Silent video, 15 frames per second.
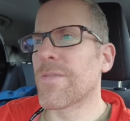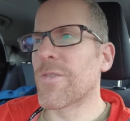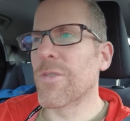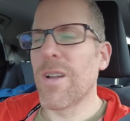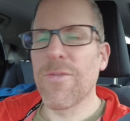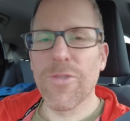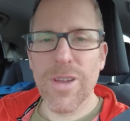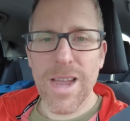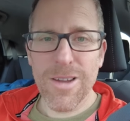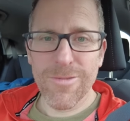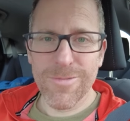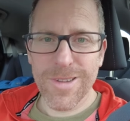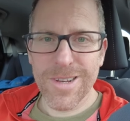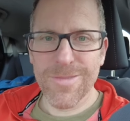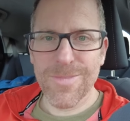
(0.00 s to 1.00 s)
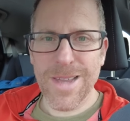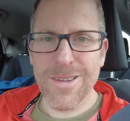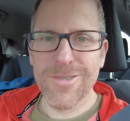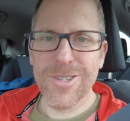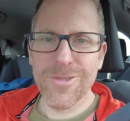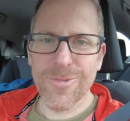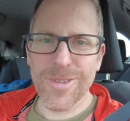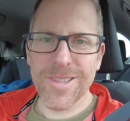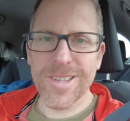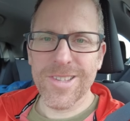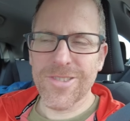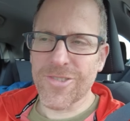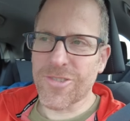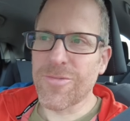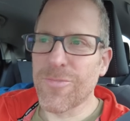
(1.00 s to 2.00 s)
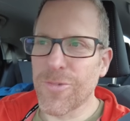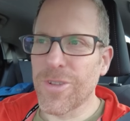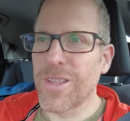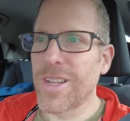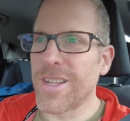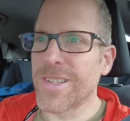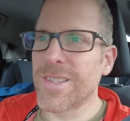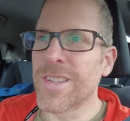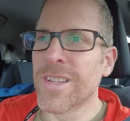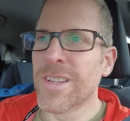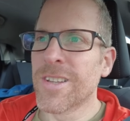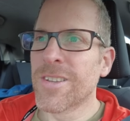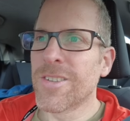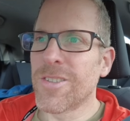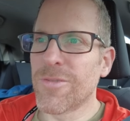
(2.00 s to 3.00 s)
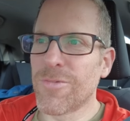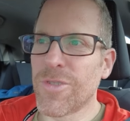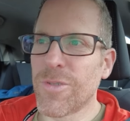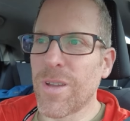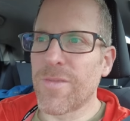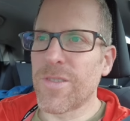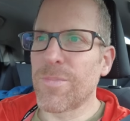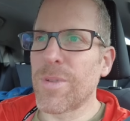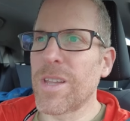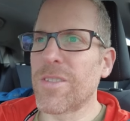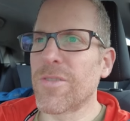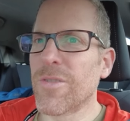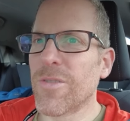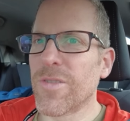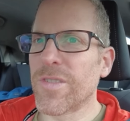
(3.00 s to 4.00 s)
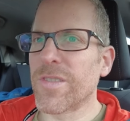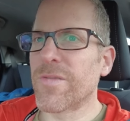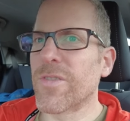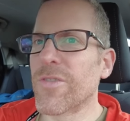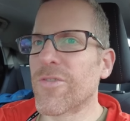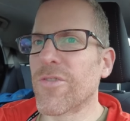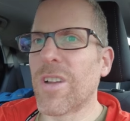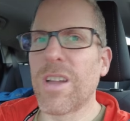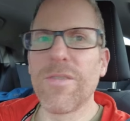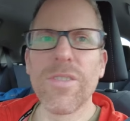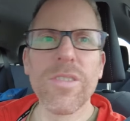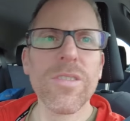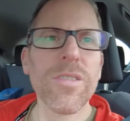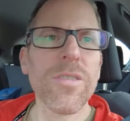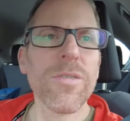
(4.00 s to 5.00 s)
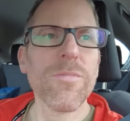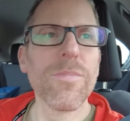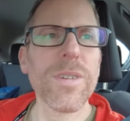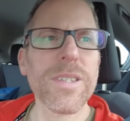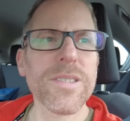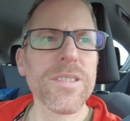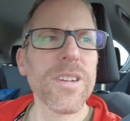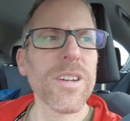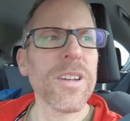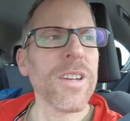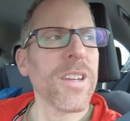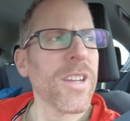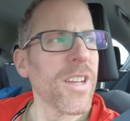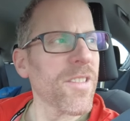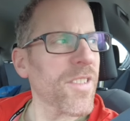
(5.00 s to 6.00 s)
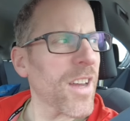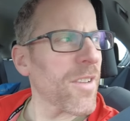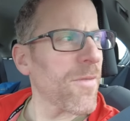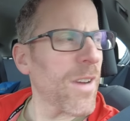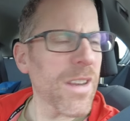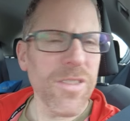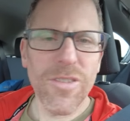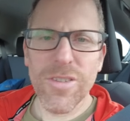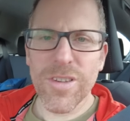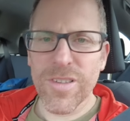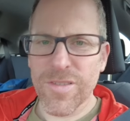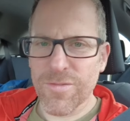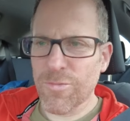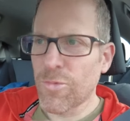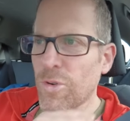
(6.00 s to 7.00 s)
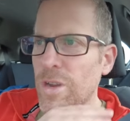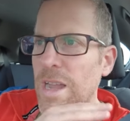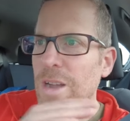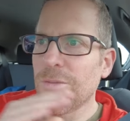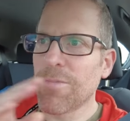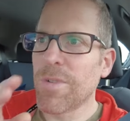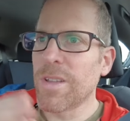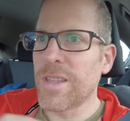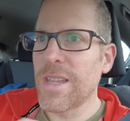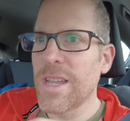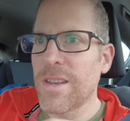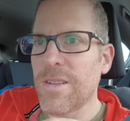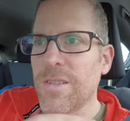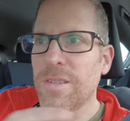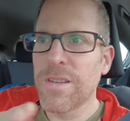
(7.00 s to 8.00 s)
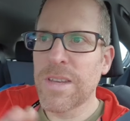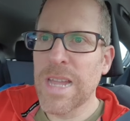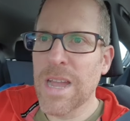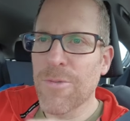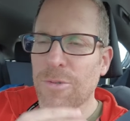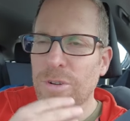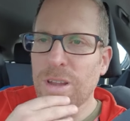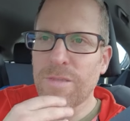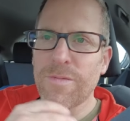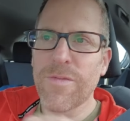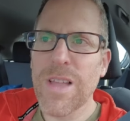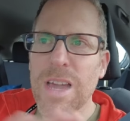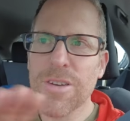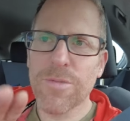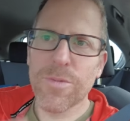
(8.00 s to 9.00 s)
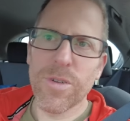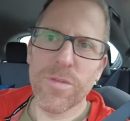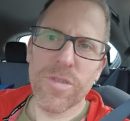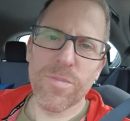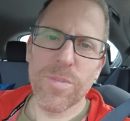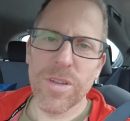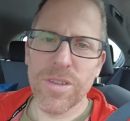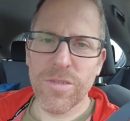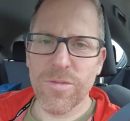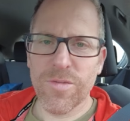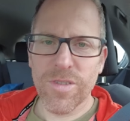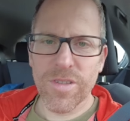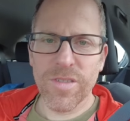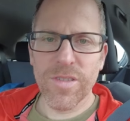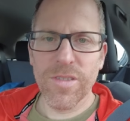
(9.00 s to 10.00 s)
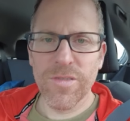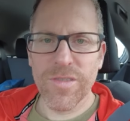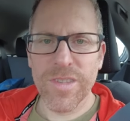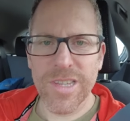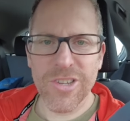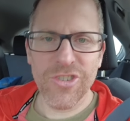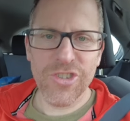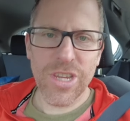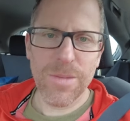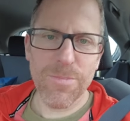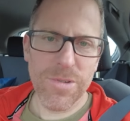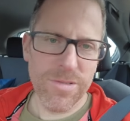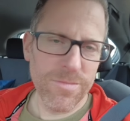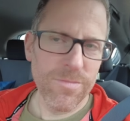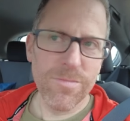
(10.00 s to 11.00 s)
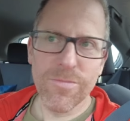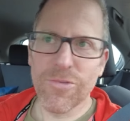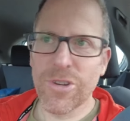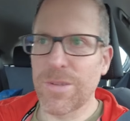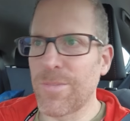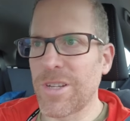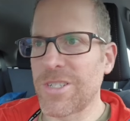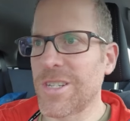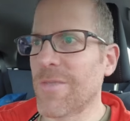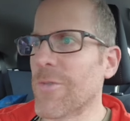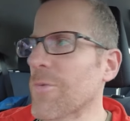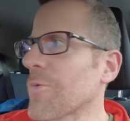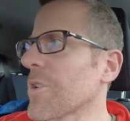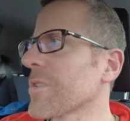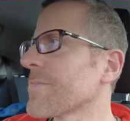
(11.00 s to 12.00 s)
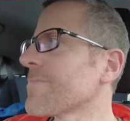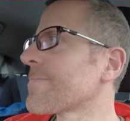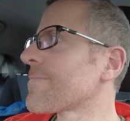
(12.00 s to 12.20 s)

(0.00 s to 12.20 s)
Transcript: if you're ever out out doing this, just realize you do have to pay tolls if you're driving. But uh, it's kind of funny though, because we're out again. Now we're on flatter roads, but you can still see sheep pretty much everywhere.